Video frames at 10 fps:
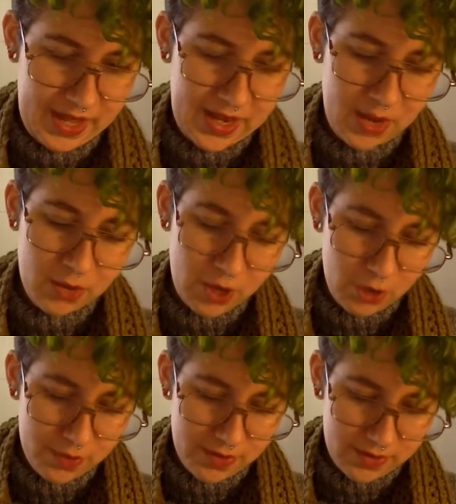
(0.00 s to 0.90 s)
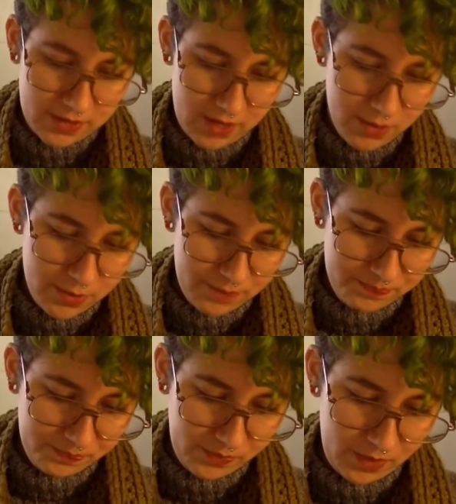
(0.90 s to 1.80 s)
And I would have opened this up,
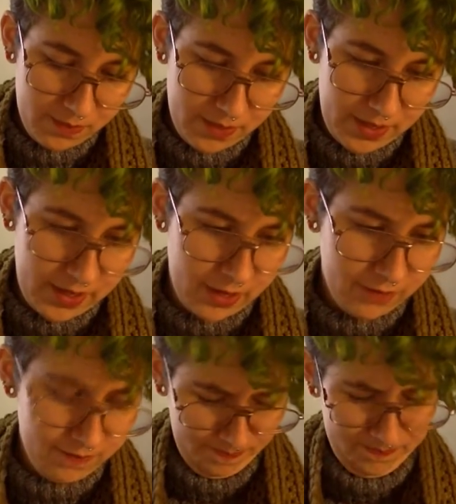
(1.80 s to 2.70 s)
but it